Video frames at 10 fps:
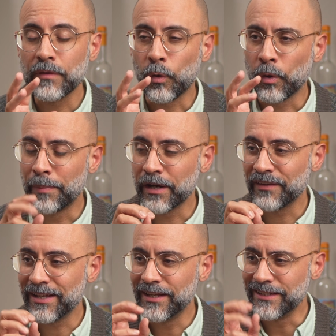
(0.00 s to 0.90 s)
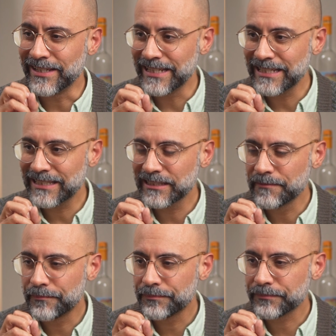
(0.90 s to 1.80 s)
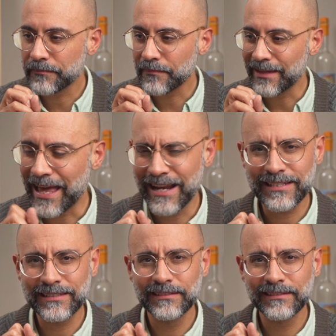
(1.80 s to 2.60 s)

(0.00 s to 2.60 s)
or a bit of anise, anise,